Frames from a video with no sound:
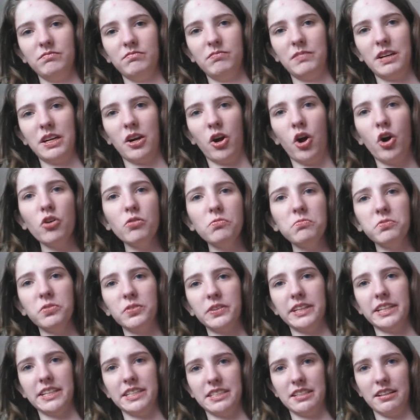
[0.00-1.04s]

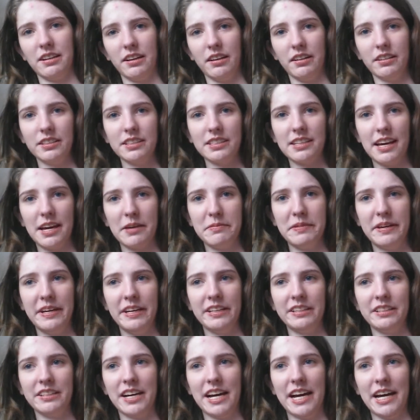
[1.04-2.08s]
hopefully it does. I
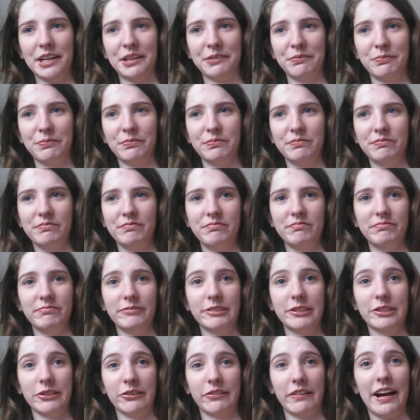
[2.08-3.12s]
mean, I'm
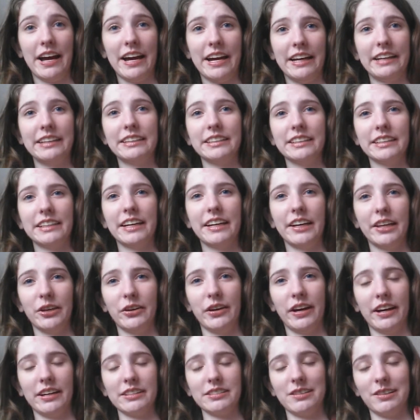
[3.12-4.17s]
trying to get you
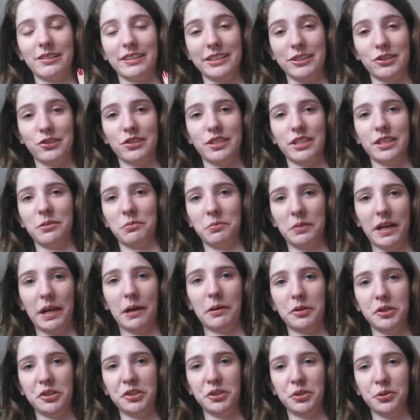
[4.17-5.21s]
guys all interested in what
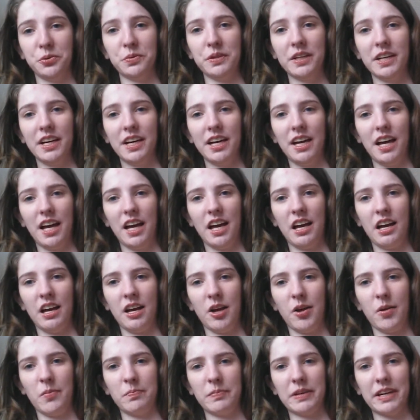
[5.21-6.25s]
I do,
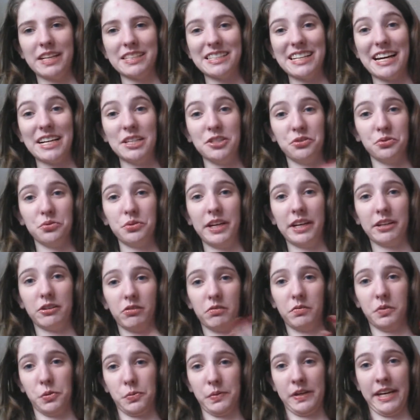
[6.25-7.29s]
because I do like
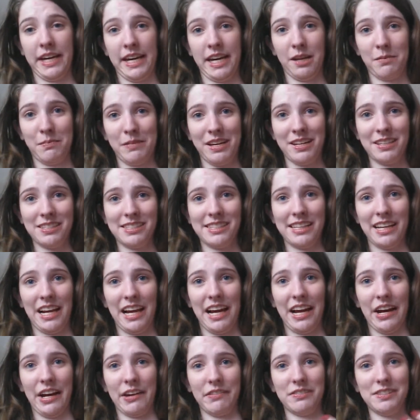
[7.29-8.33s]
reviewing animes that
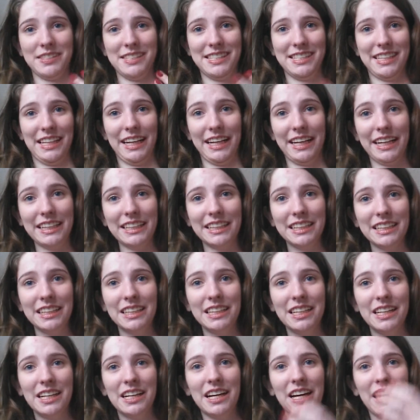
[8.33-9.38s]
I've seen.
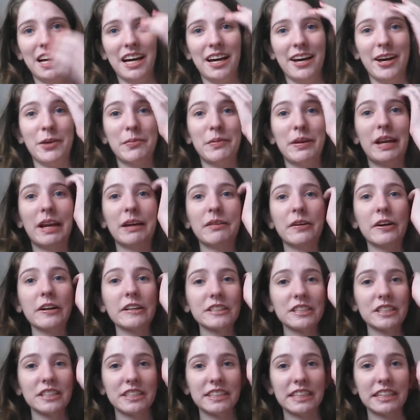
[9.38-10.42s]
And I'm
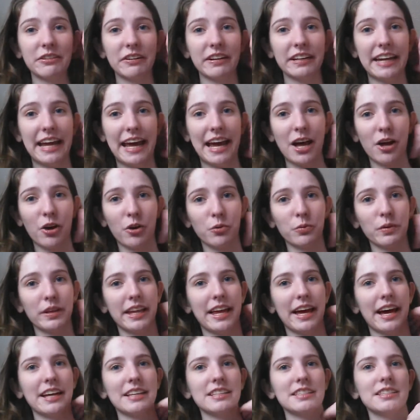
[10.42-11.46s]
actually seeing right now
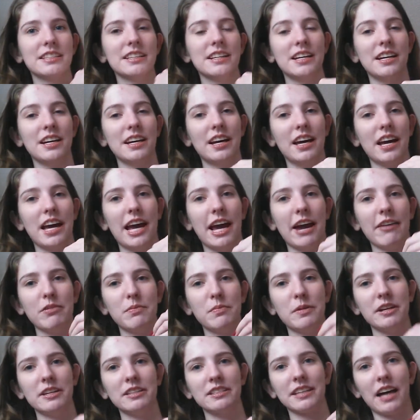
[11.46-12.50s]
that
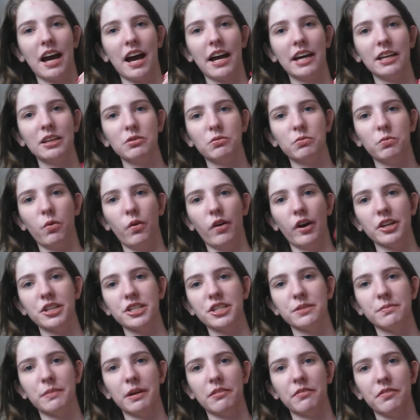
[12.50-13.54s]
everybody's kind of
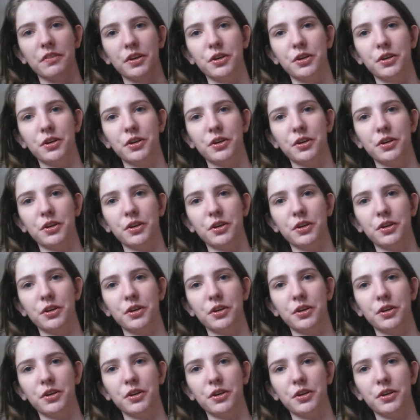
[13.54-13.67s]
watching my